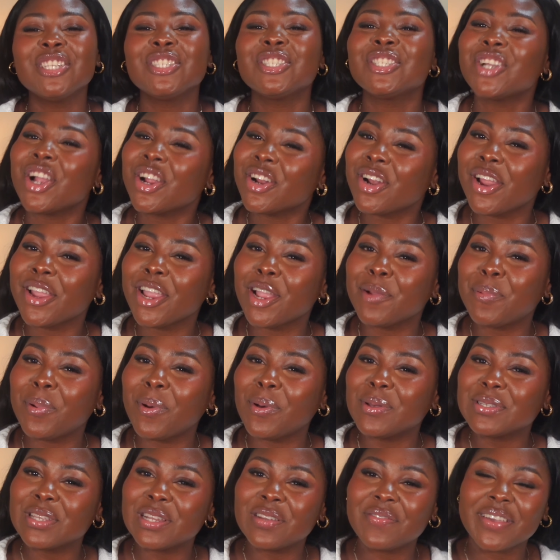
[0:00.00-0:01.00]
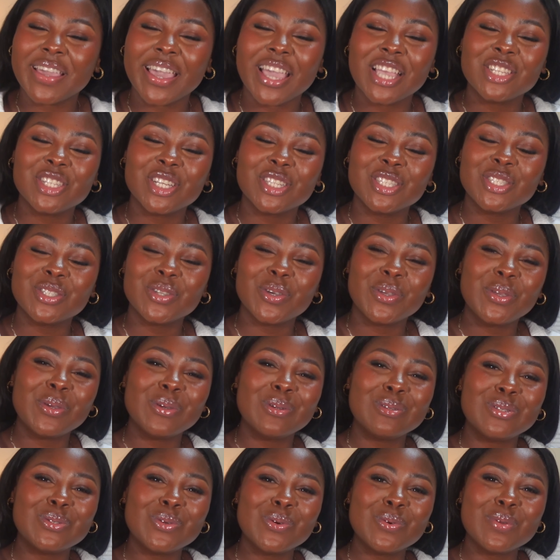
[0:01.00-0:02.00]
Turn on your post notifications so
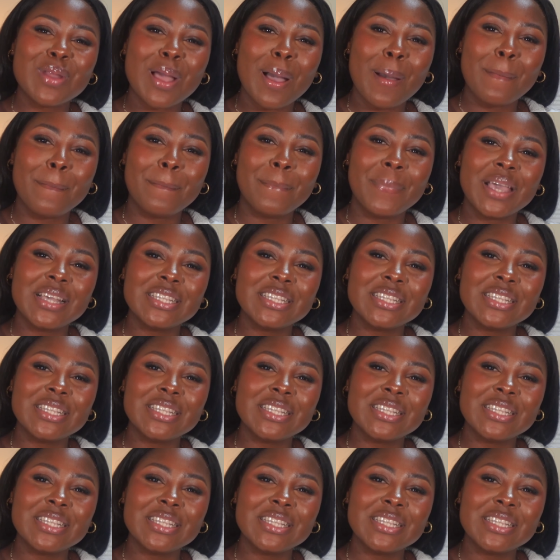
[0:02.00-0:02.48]
you do not